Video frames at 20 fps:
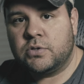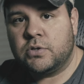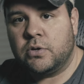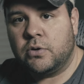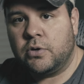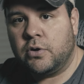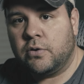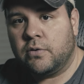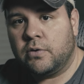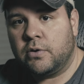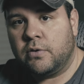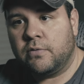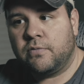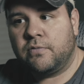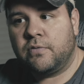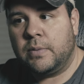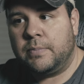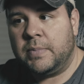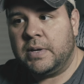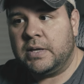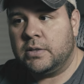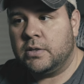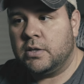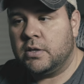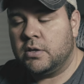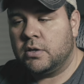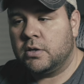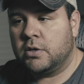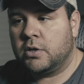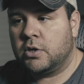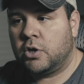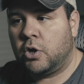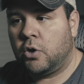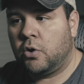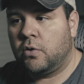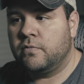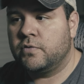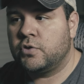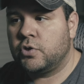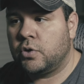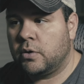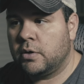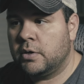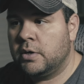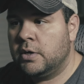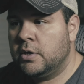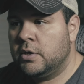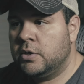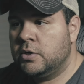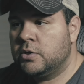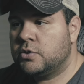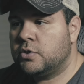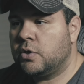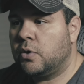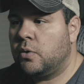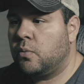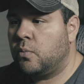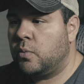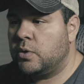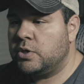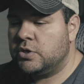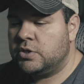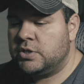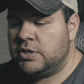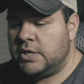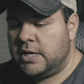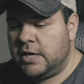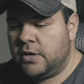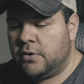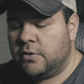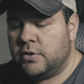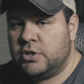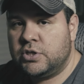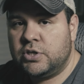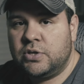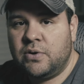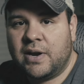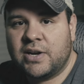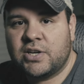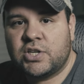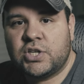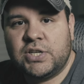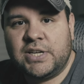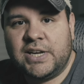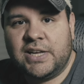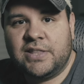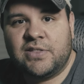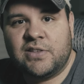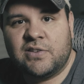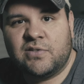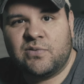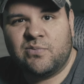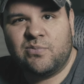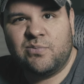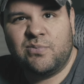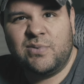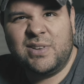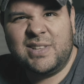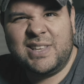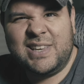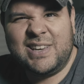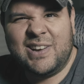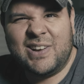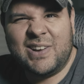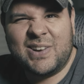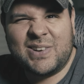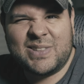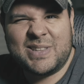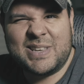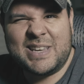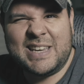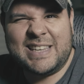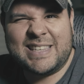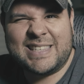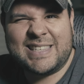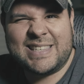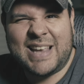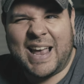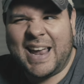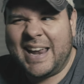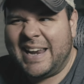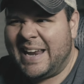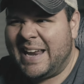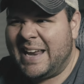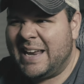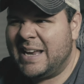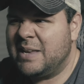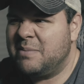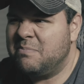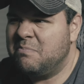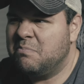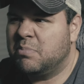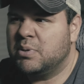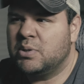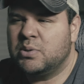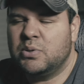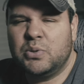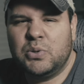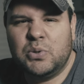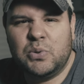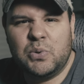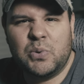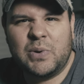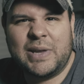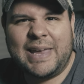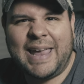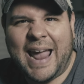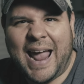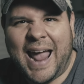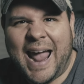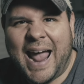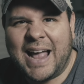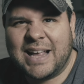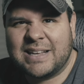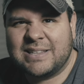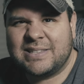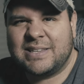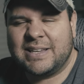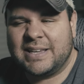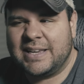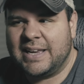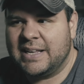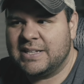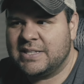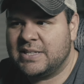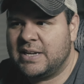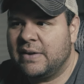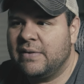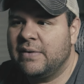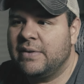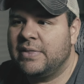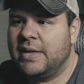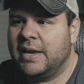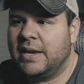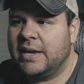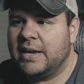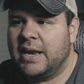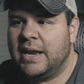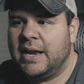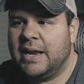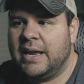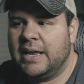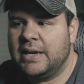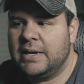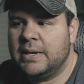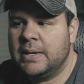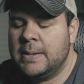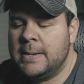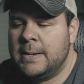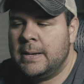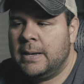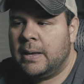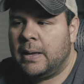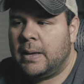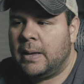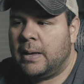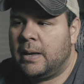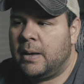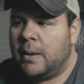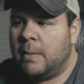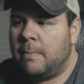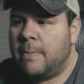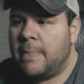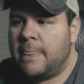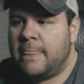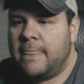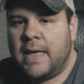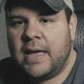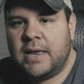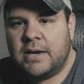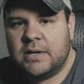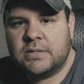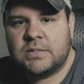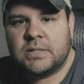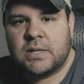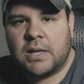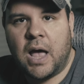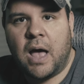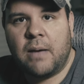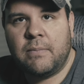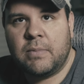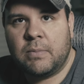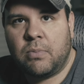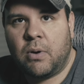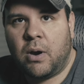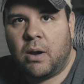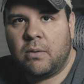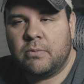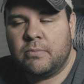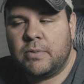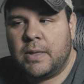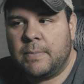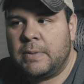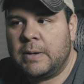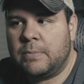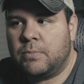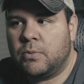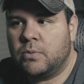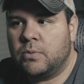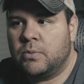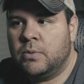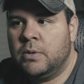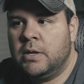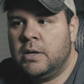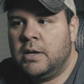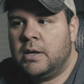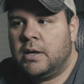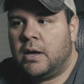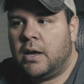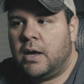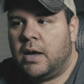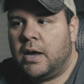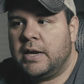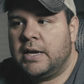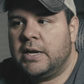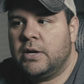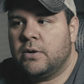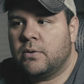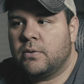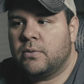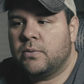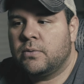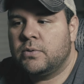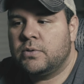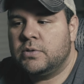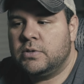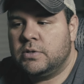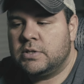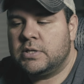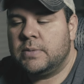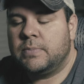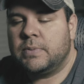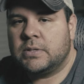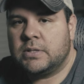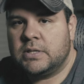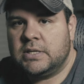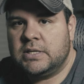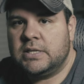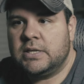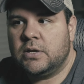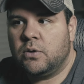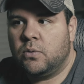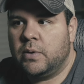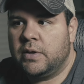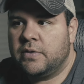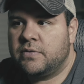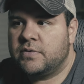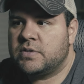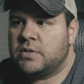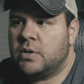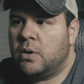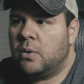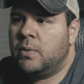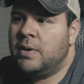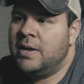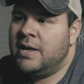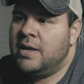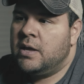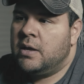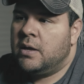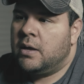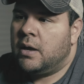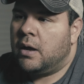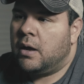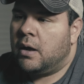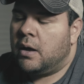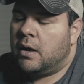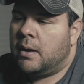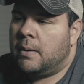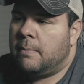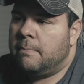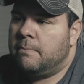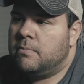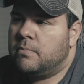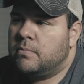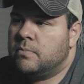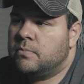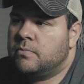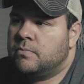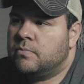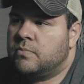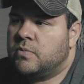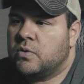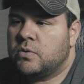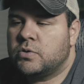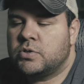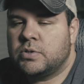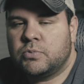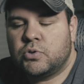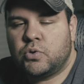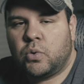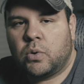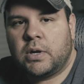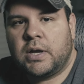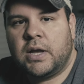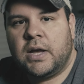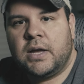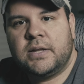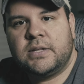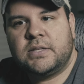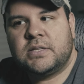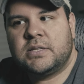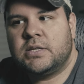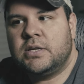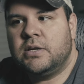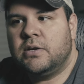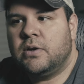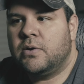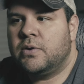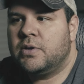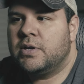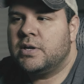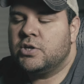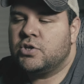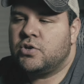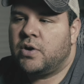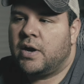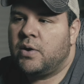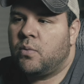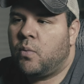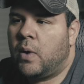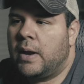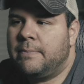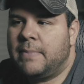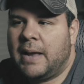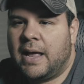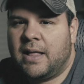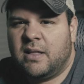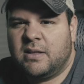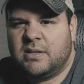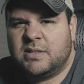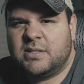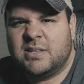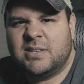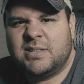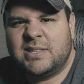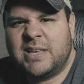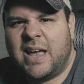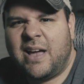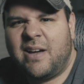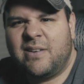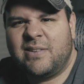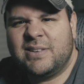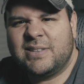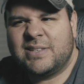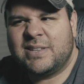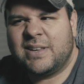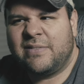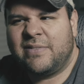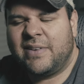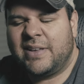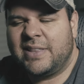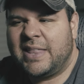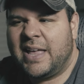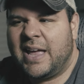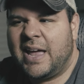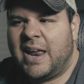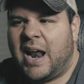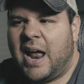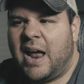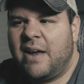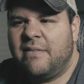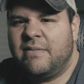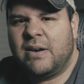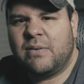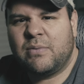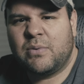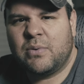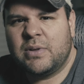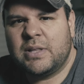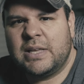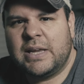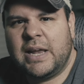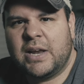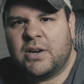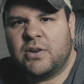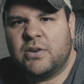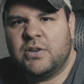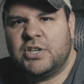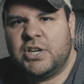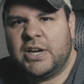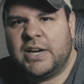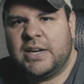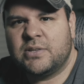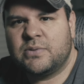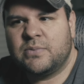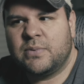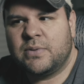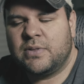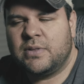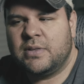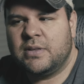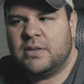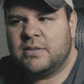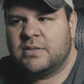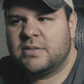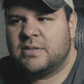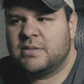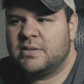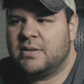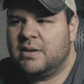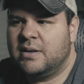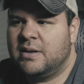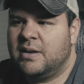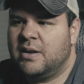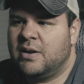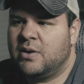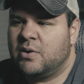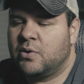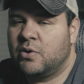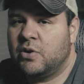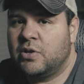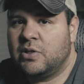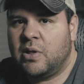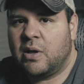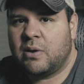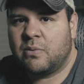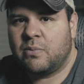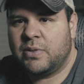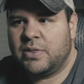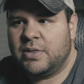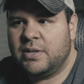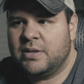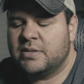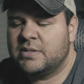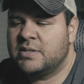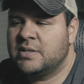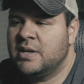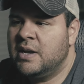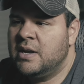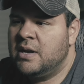So you're flipping the curve chart. So what you see here is you actually get this really ugly cyan blue cast against everything. And that is the common problem that people here typically deal with. So there are some shortcuts. You can try to white balance this out and stuff like that. I've never really had good chance with this, good luck with this.